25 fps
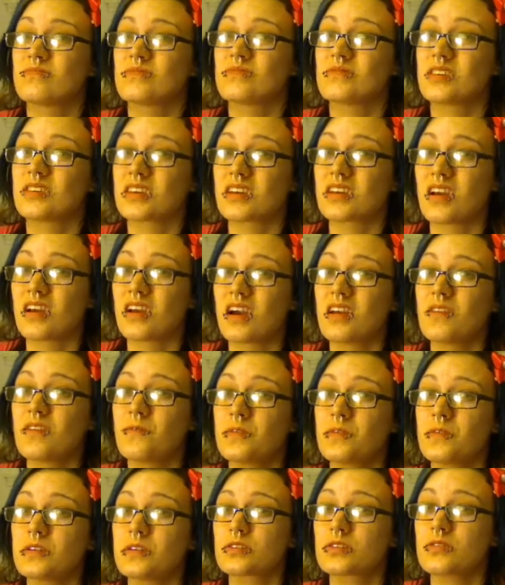that kind of
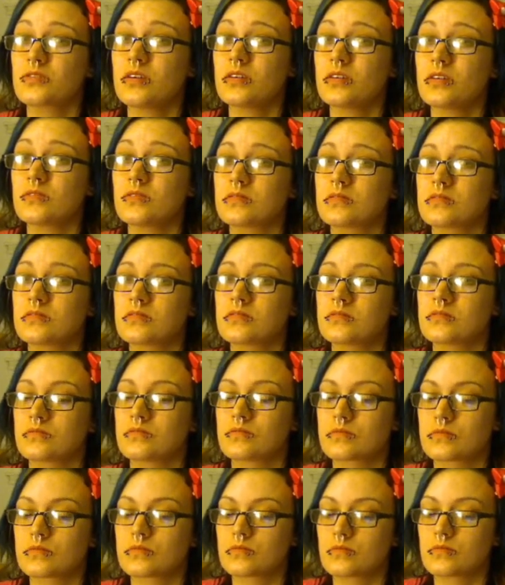feels gross.
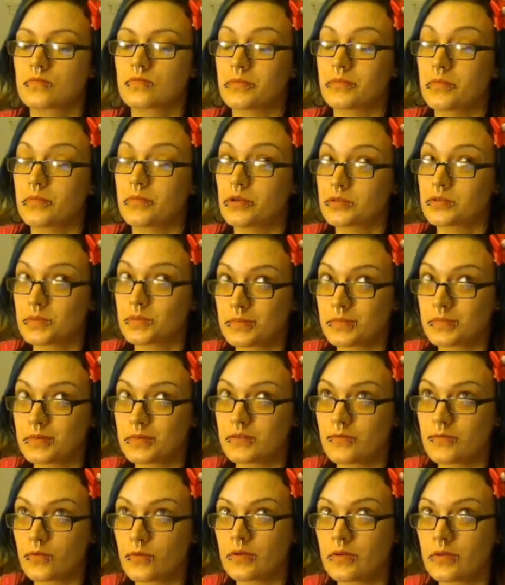What most people
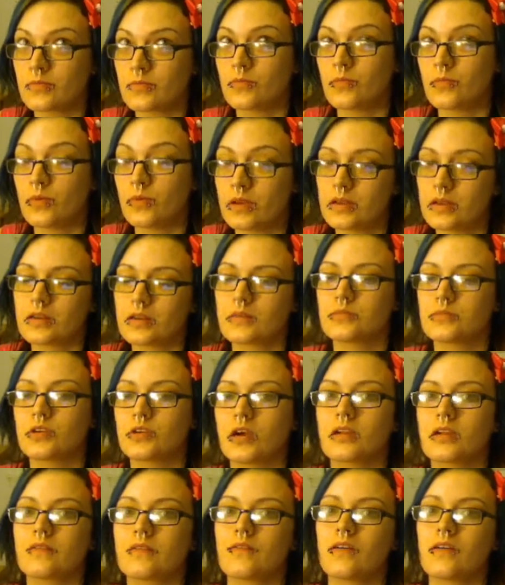avoid, we end up
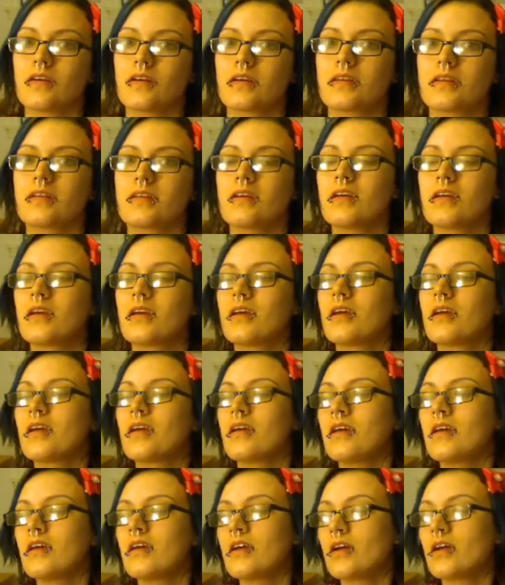trying to find.
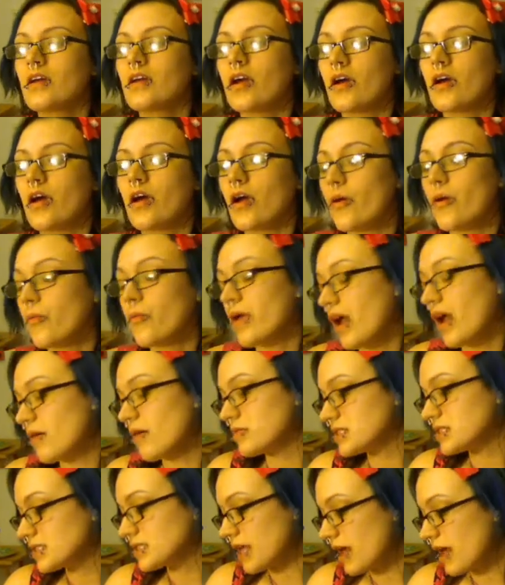We have
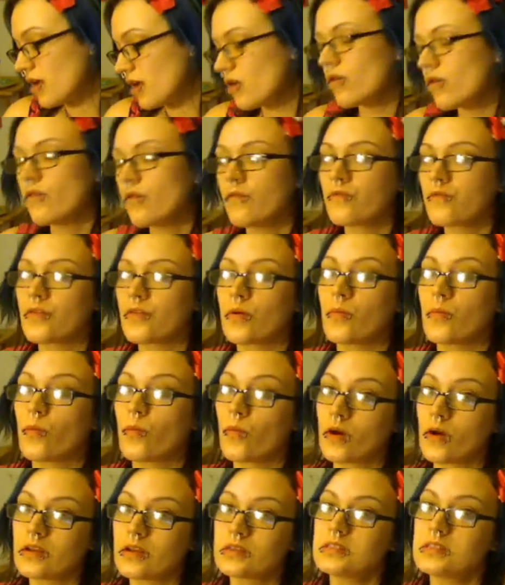a scale from
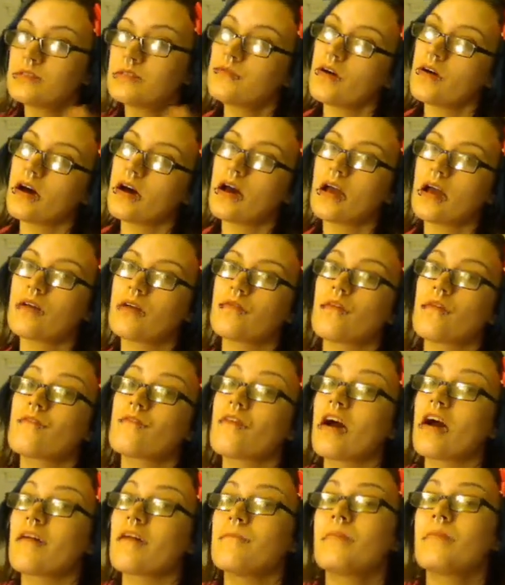1 to 5,
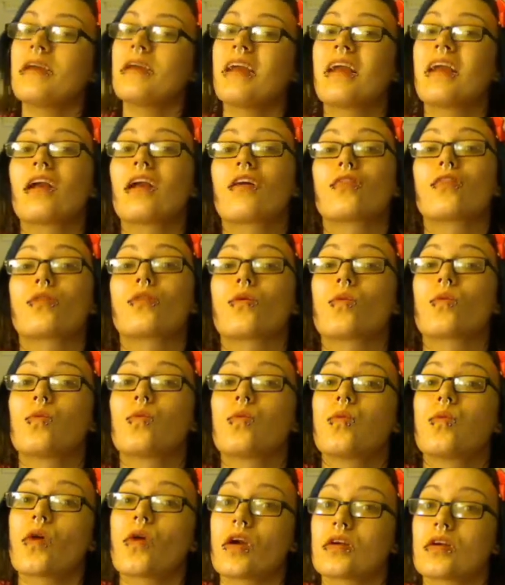5 being the
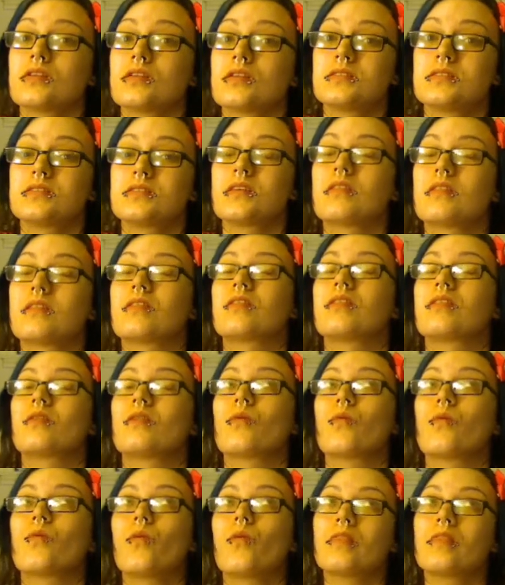worst.
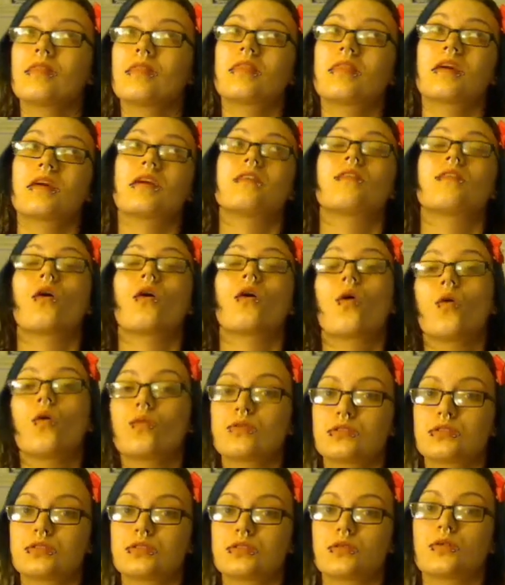The one thing in the
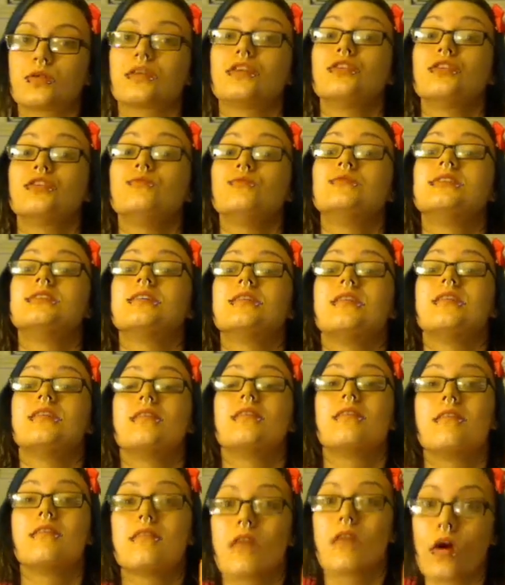whole store you did
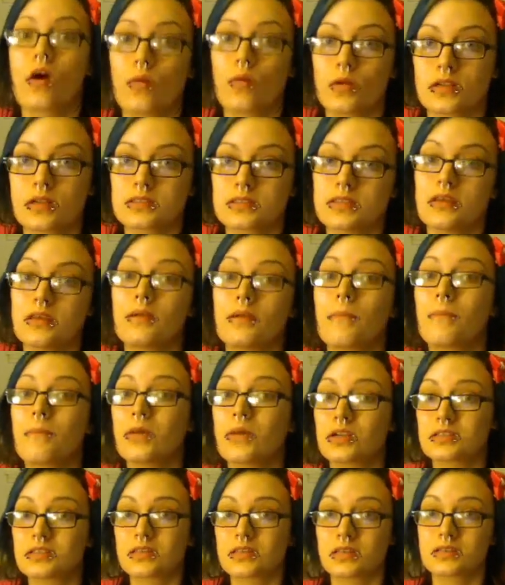not want to see,
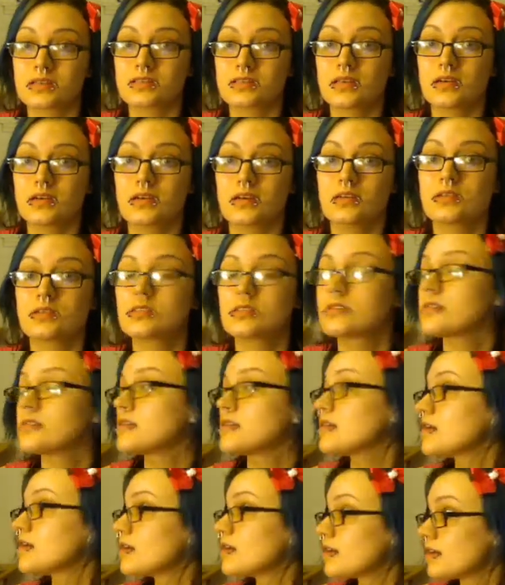much less touch.
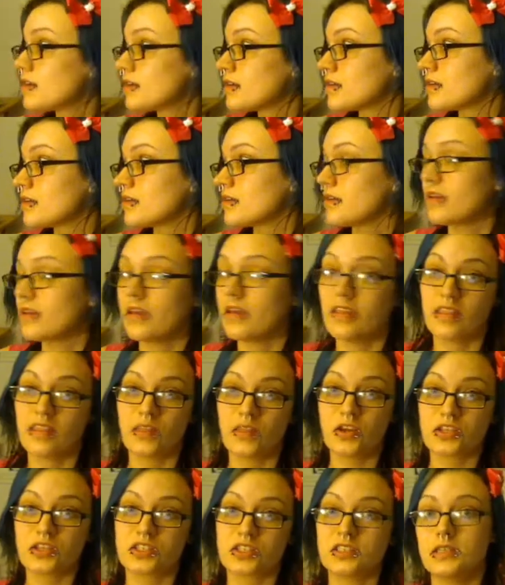And
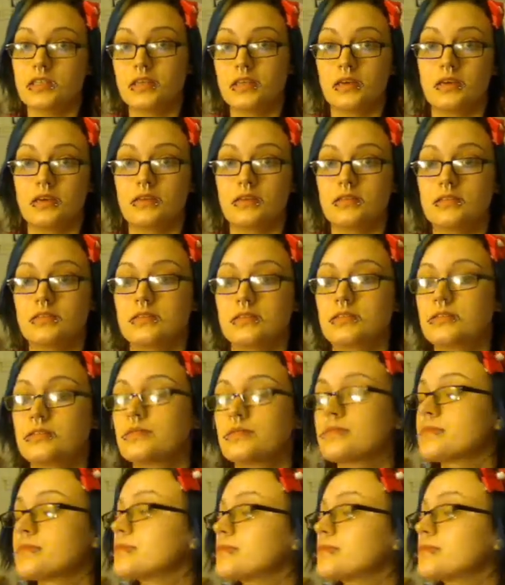there she is.